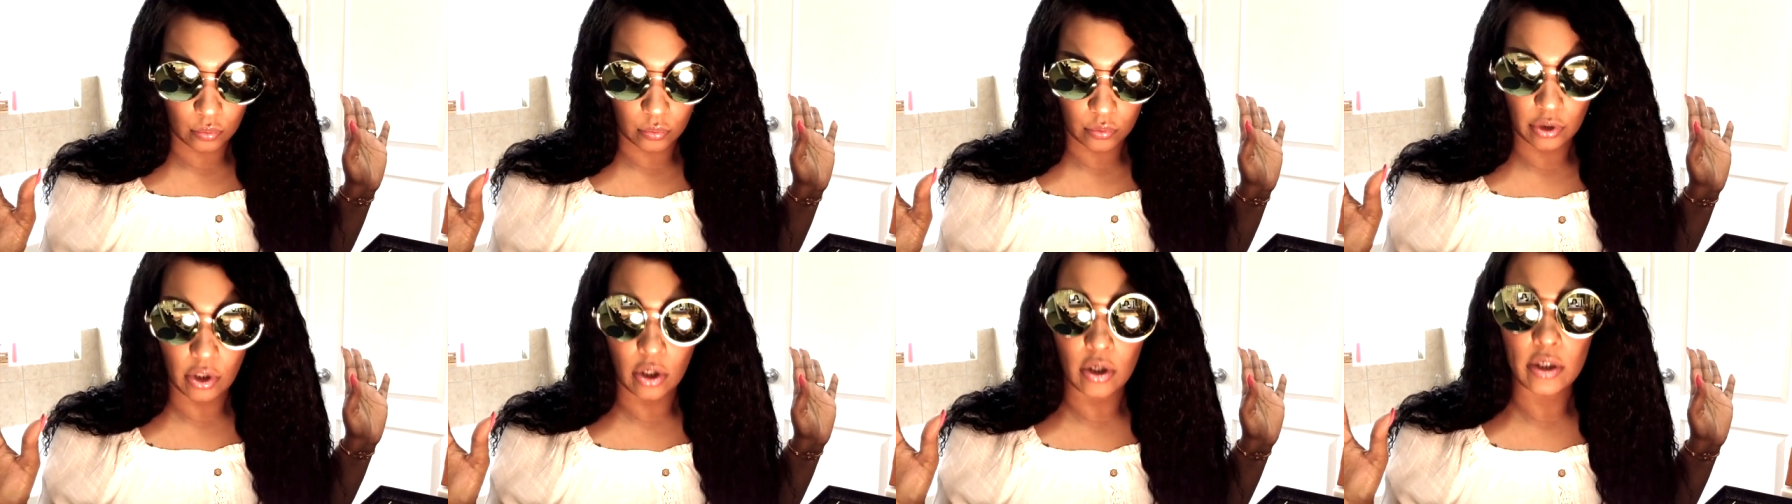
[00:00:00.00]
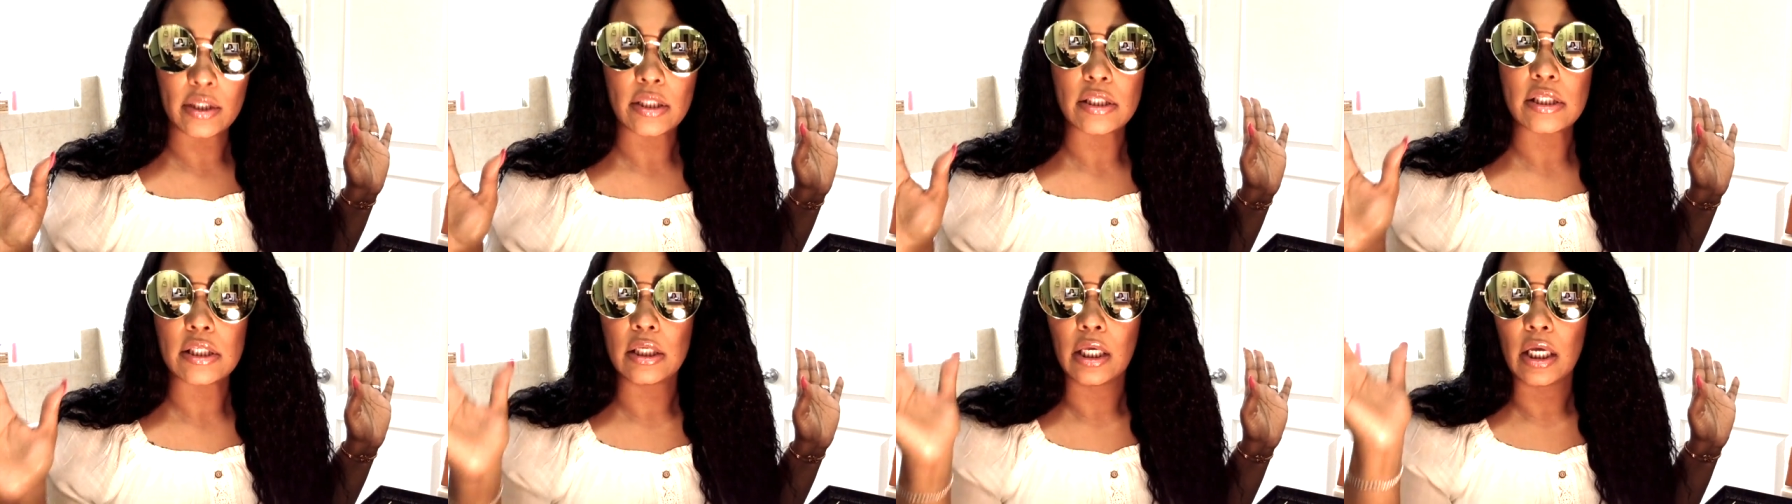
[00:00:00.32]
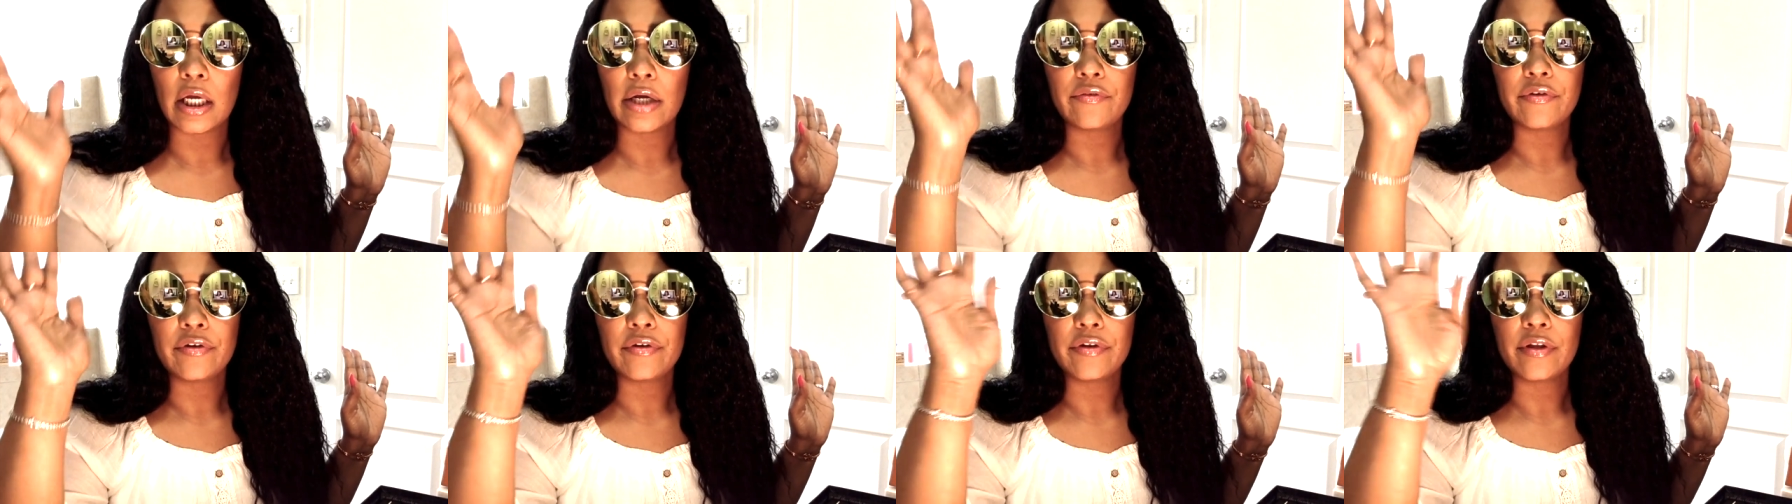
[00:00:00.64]
y'all can see
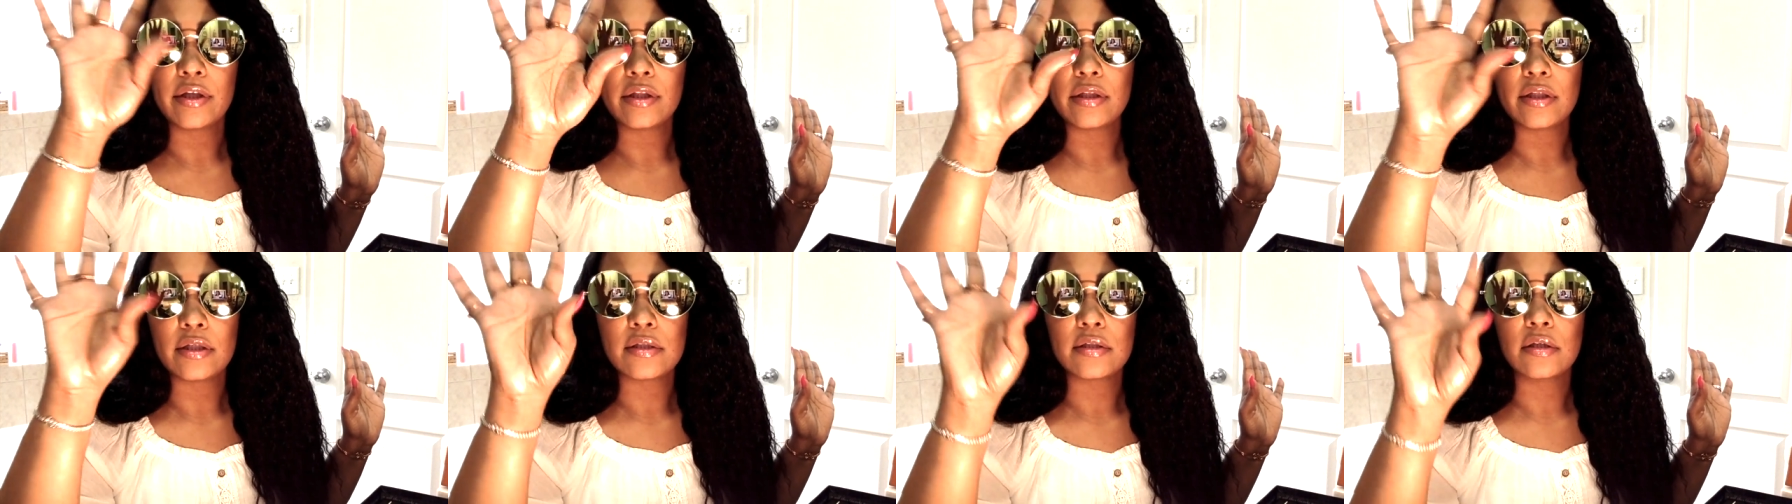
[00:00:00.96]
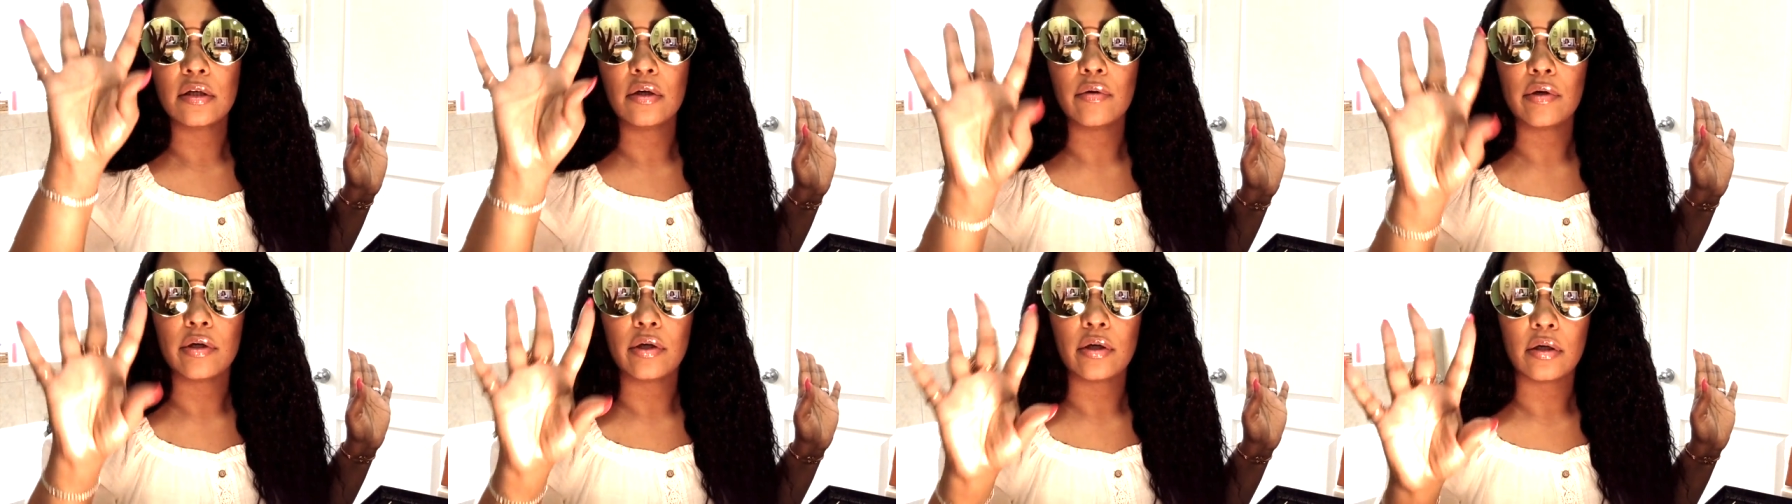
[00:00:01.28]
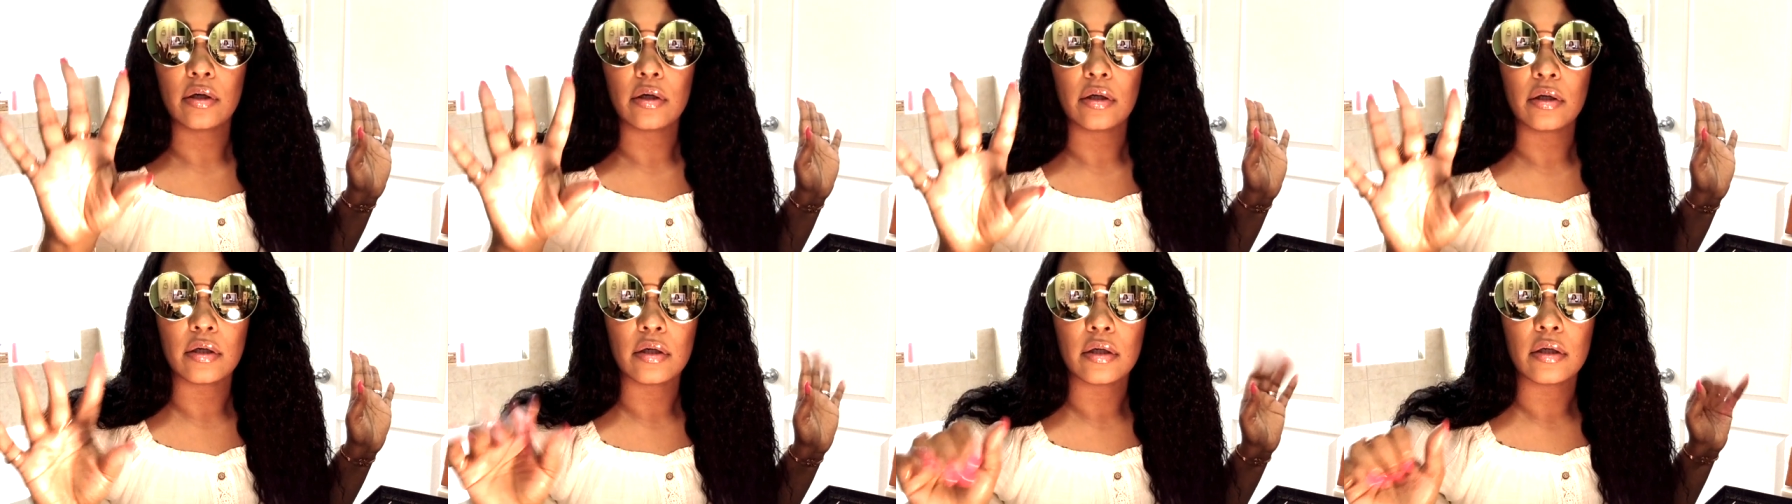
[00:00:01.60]
everything that's going
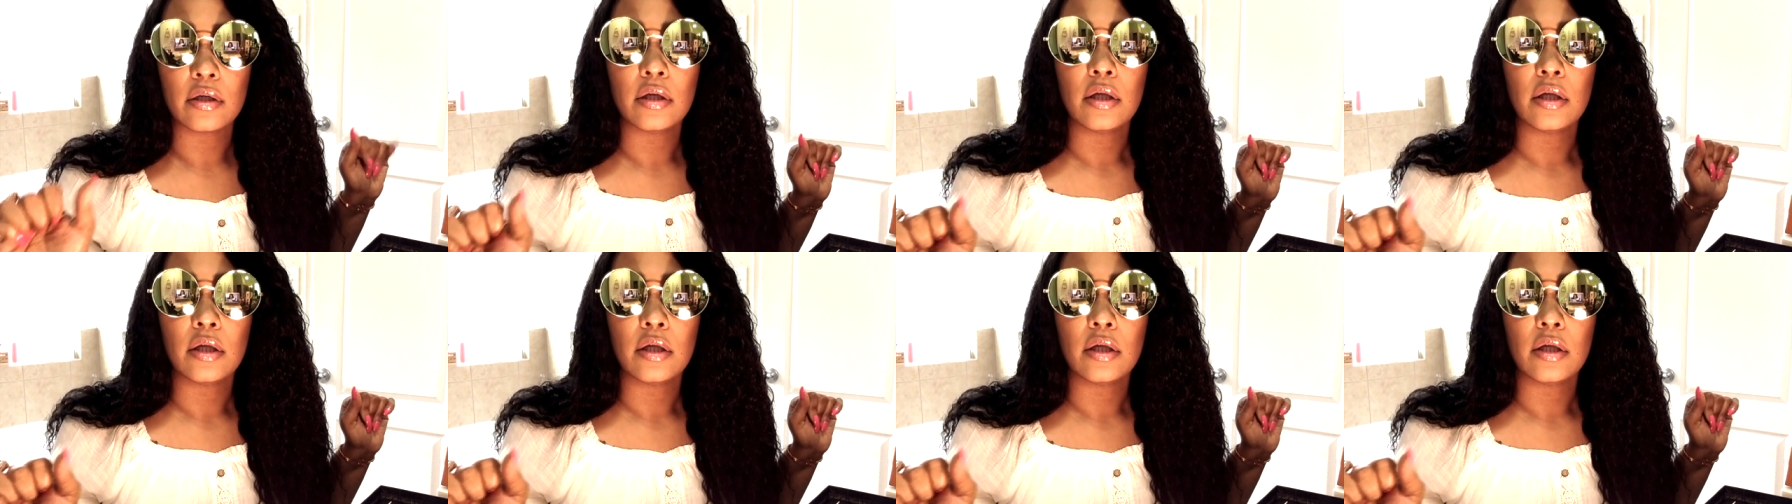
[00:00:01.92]
on